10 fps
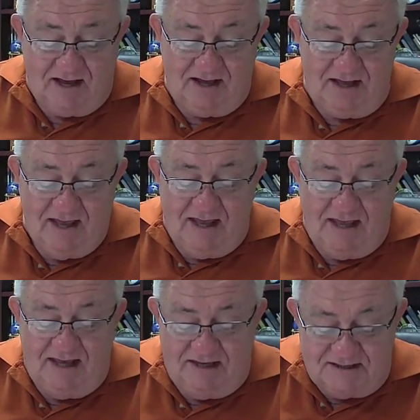Uh,
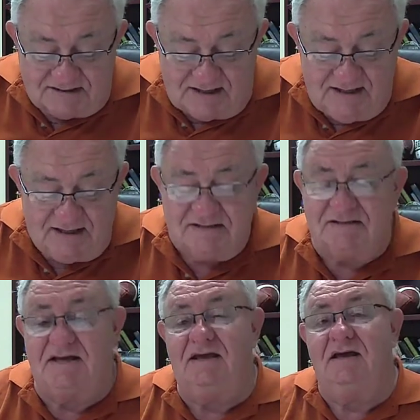it, it is
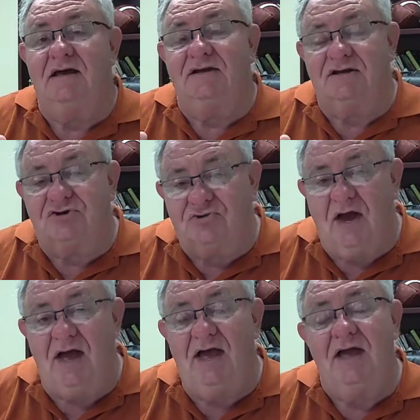easy to
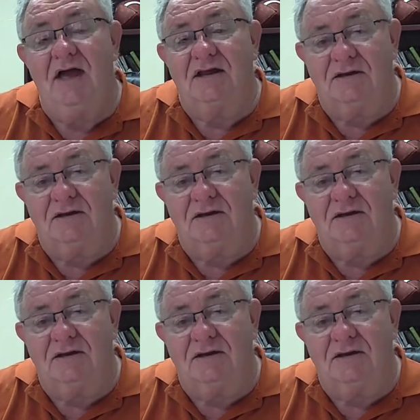try